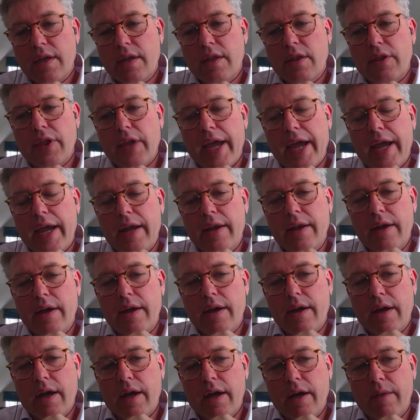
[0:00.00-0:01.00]
then
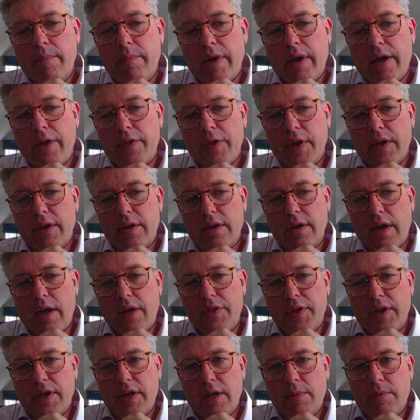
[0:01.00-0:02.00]
I think
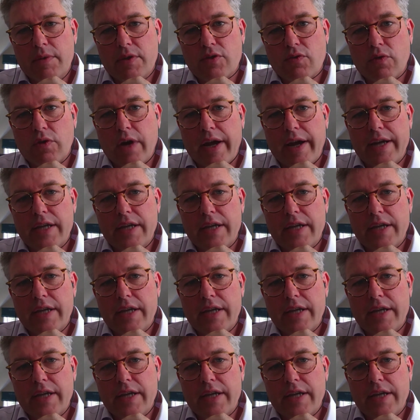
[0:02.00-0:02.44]
Nim is right.